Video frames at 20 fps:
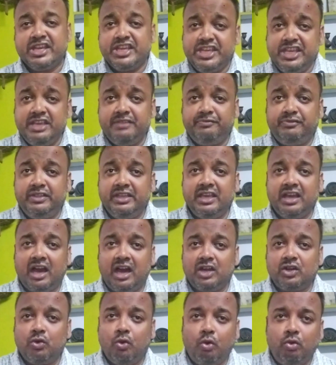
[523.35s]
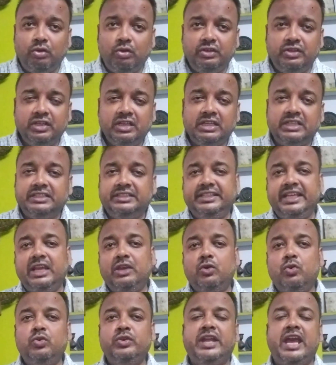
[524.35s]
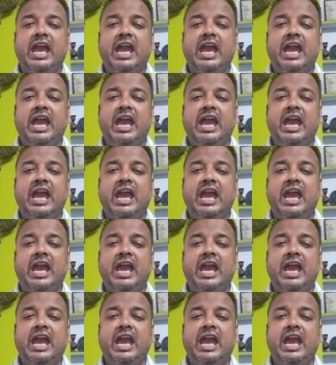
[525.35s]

If they are old, they would